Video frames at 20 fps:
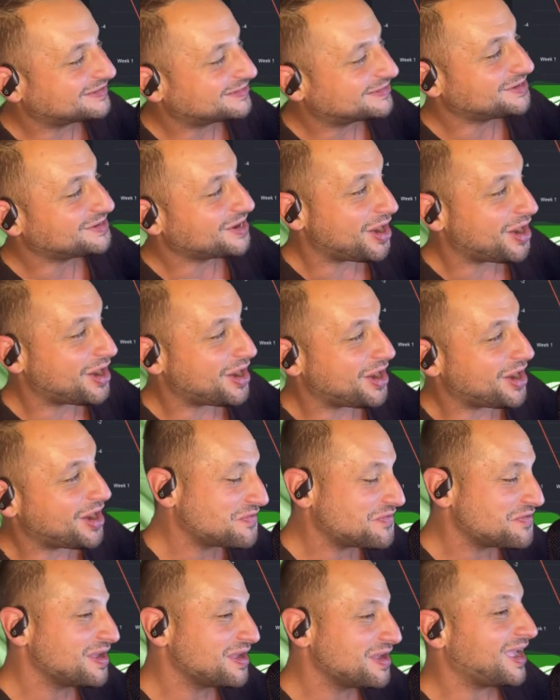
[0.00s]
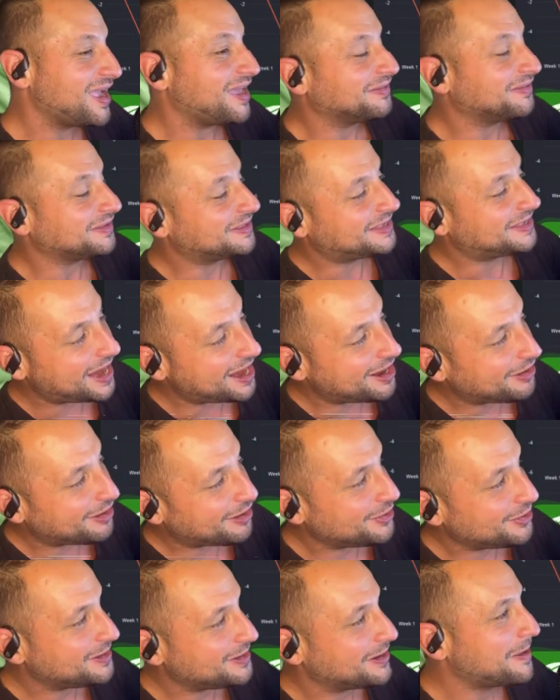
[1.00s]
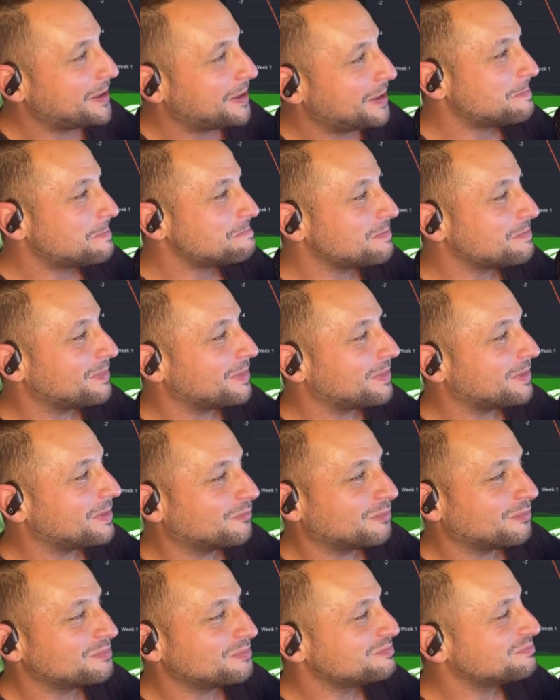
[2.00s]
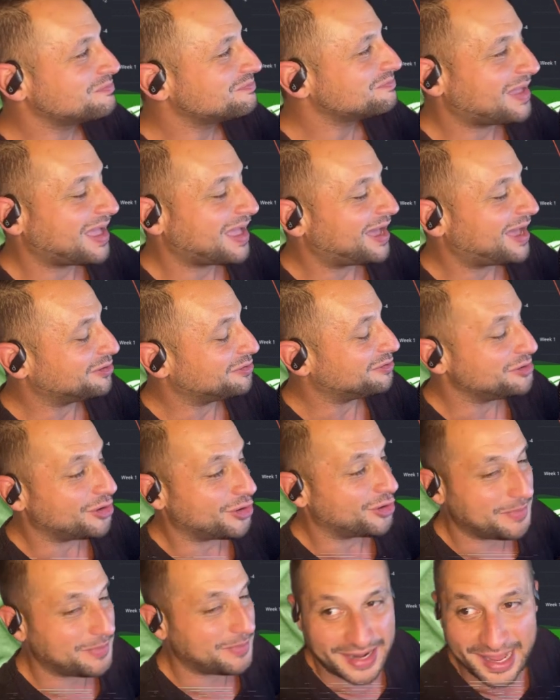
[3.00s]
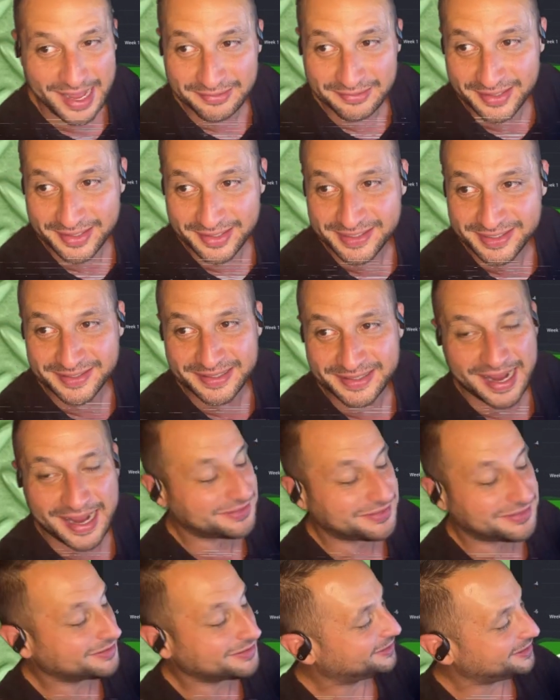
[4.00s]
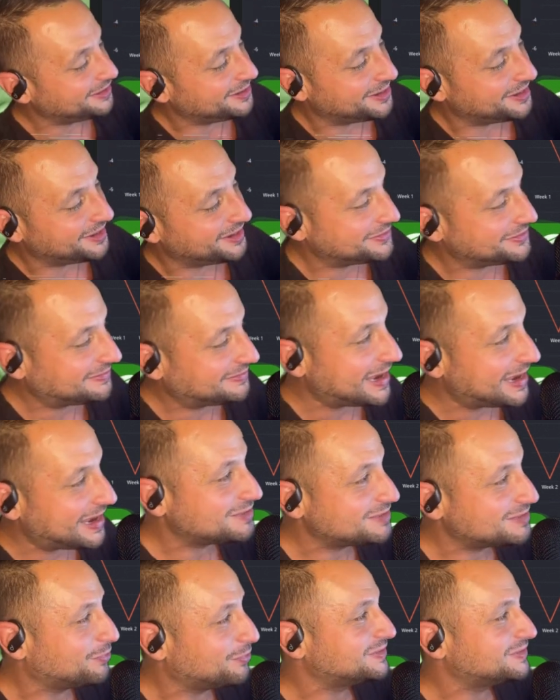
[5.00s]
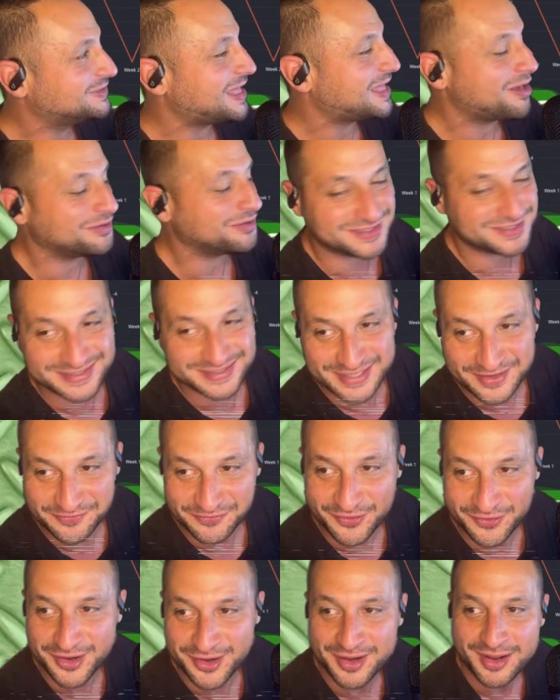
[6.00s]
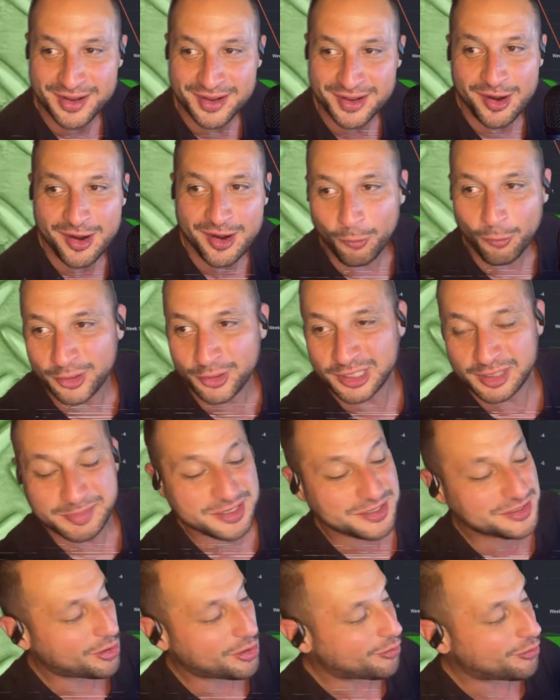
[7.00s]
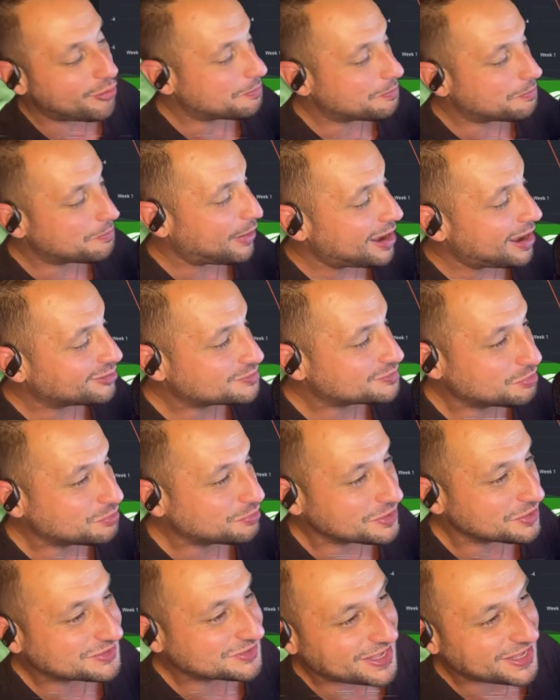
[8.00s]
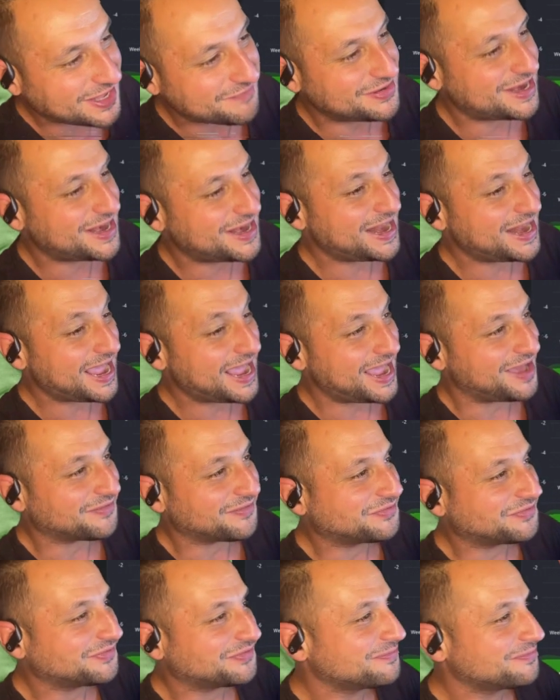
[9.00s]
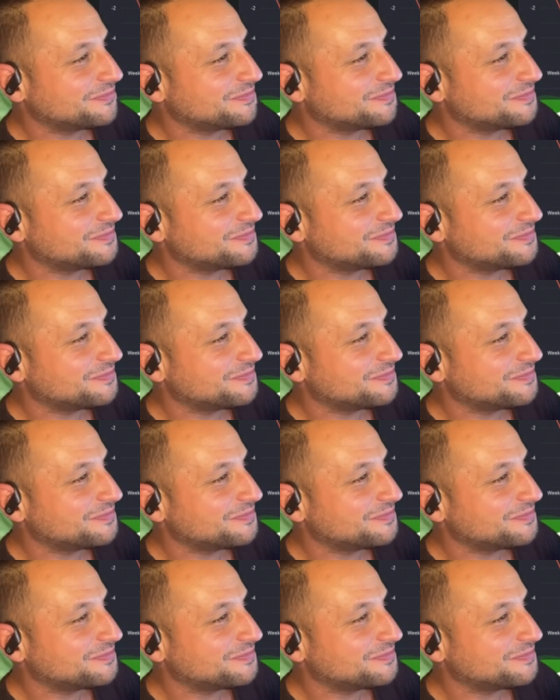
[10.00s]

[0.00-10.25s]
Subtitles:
That's tough. Garrett, I don't know, man. I like it. I think the dashboard's telling us different. We're going to be going Browns plus 7.5.